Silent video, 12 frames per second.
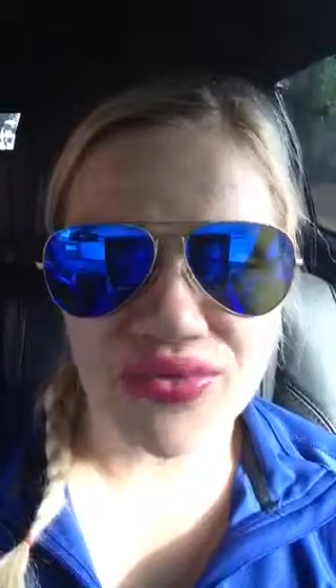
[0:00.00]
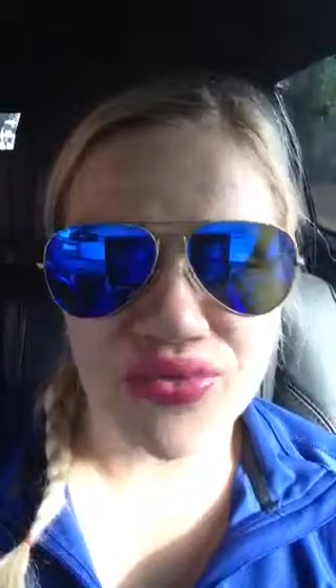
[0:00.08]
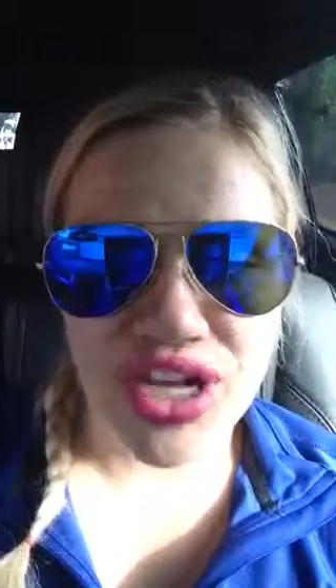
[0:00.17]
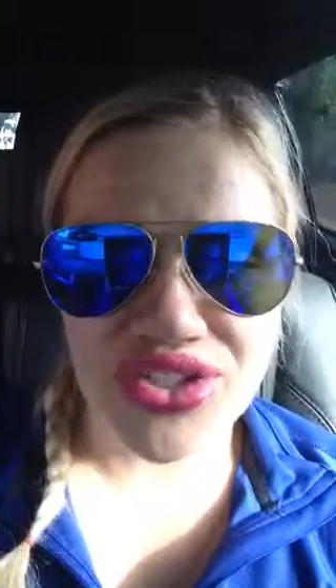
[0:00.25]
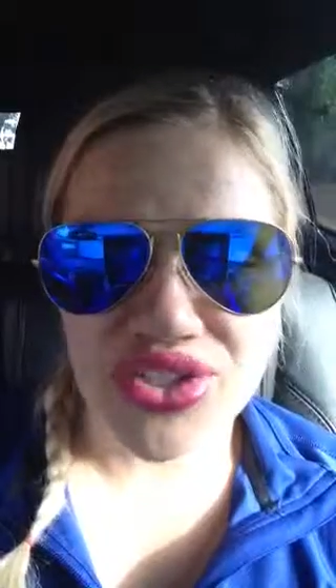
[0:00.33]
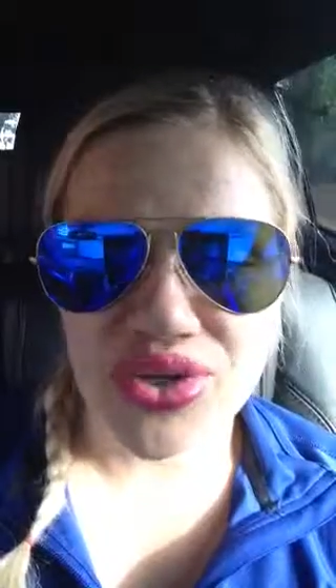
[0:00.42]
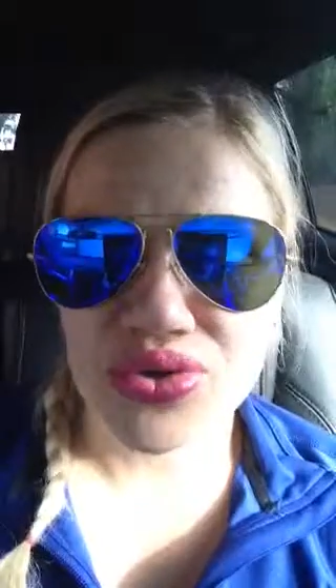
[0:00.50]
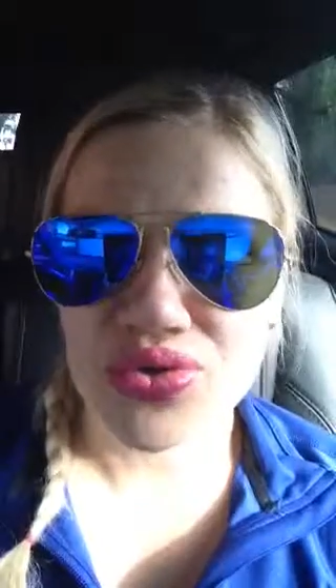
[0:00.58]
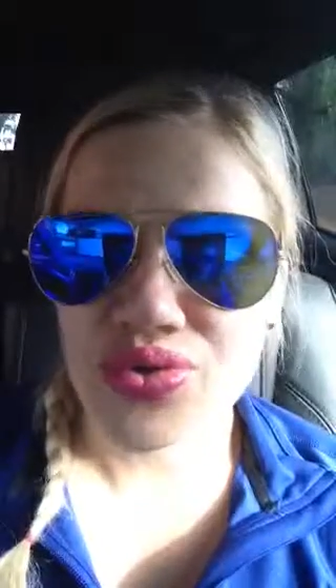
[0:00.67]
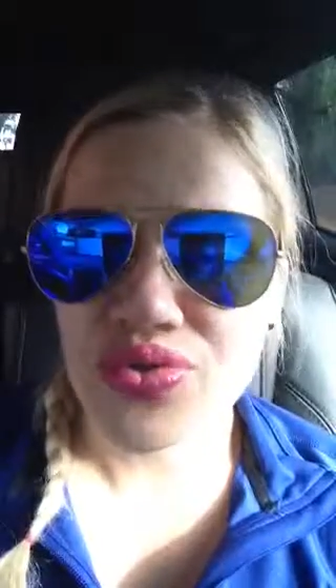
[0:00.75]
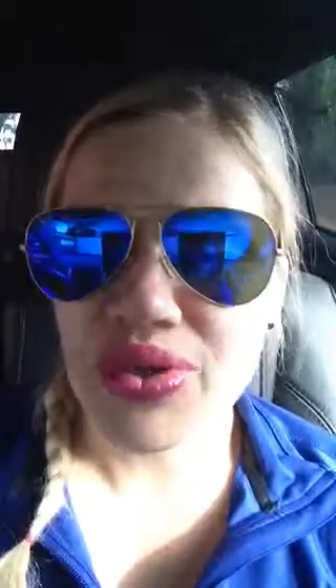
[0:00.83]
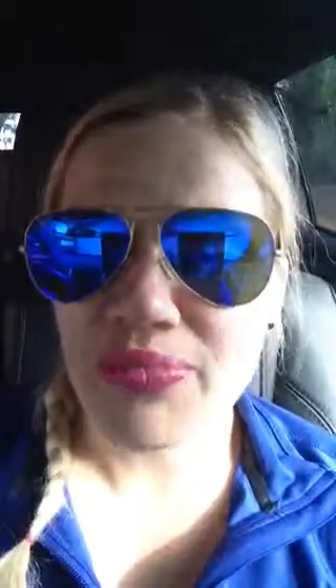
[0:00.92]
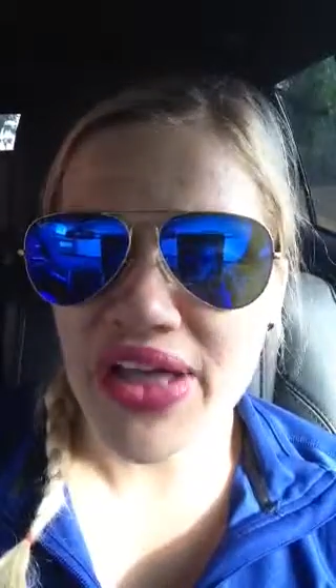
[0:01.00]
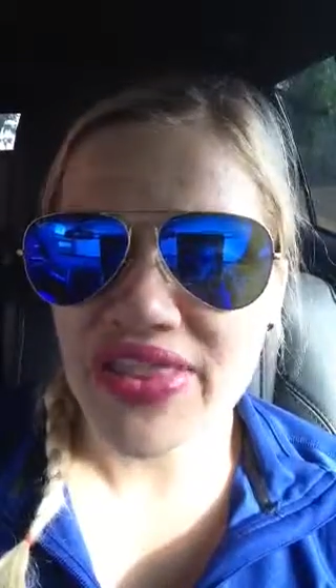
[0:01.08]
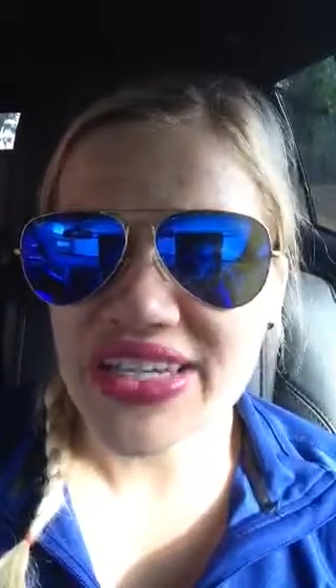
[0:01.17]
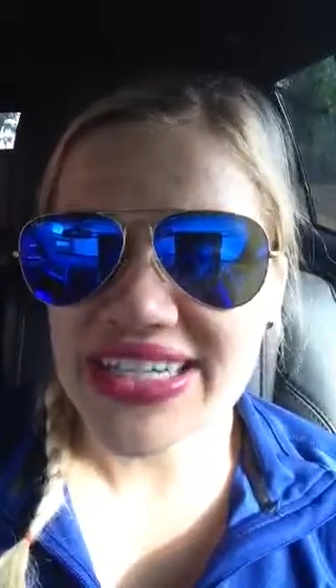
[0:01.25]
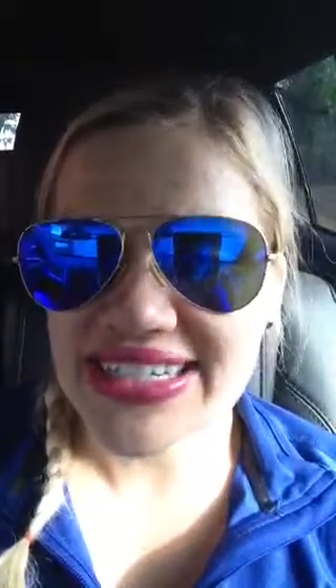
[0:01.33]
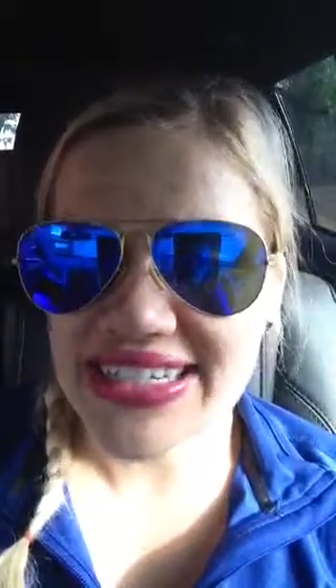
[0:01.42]
and runs you through the
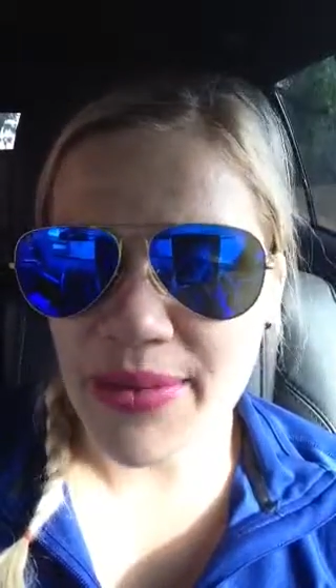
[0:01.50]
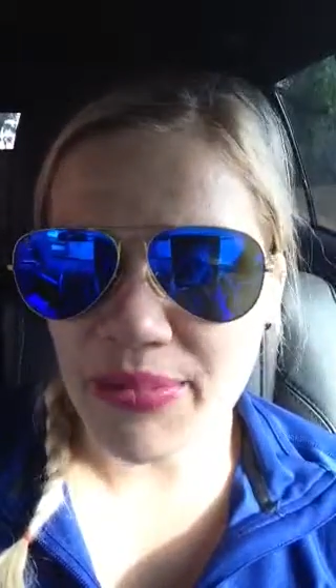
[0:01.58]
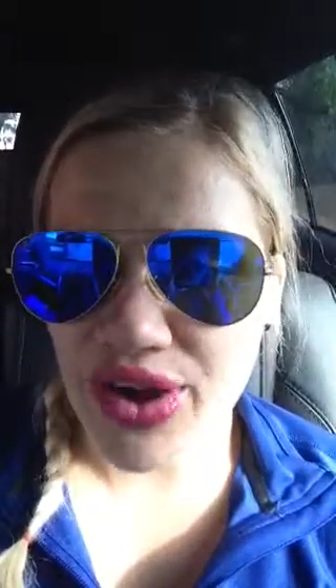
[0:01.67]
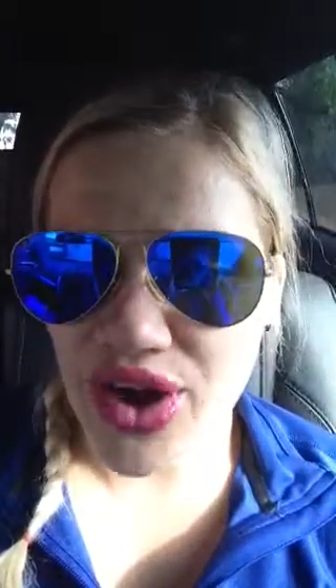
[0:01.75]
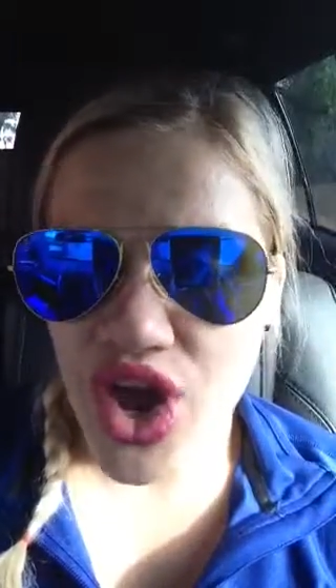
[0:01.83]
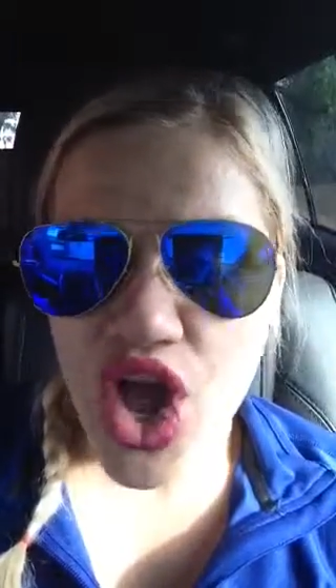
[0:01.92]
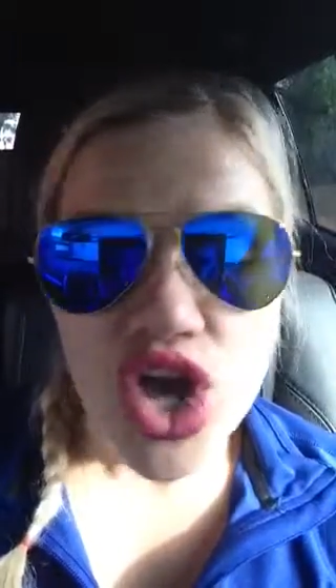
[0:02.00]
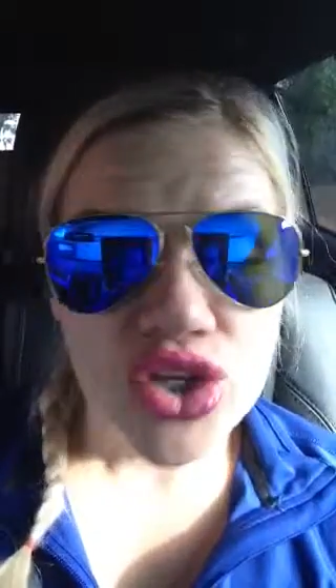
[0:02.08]
month of December.